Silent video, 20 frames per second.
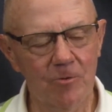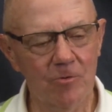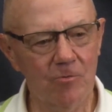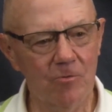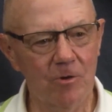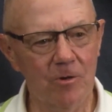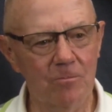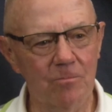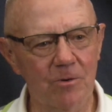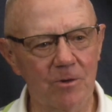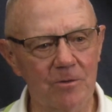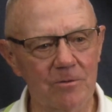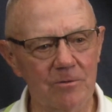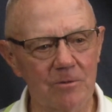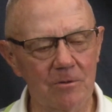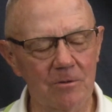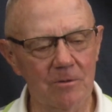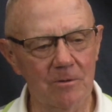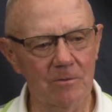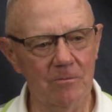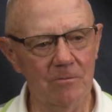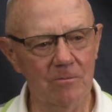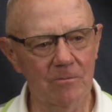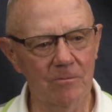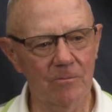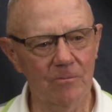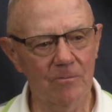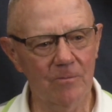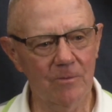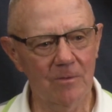Great place to live.
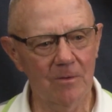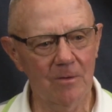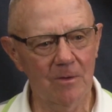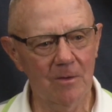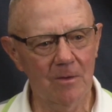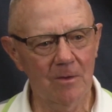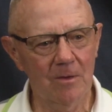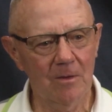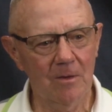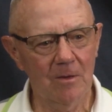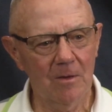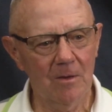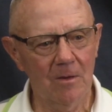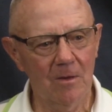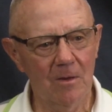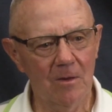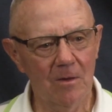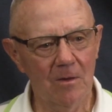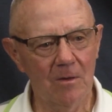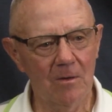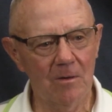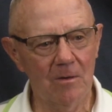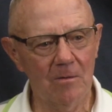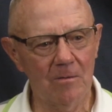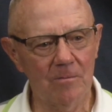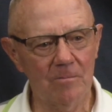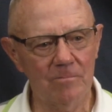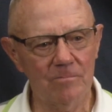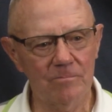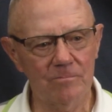
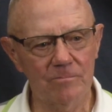A